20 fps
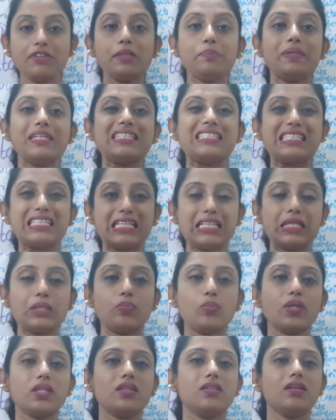will be
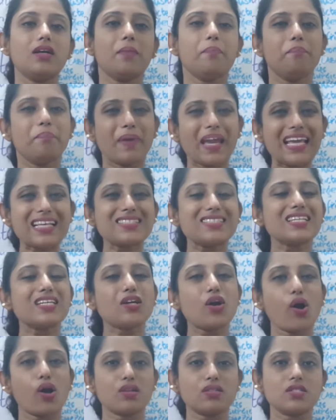dealing with
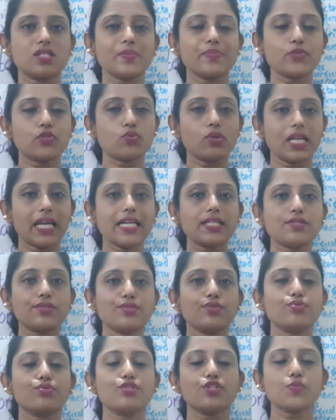basic concepts
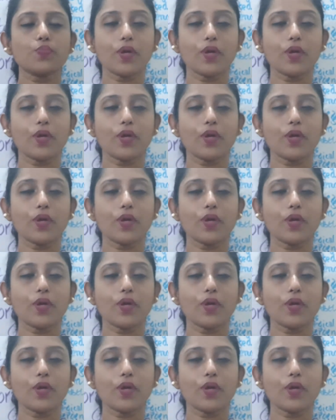related to this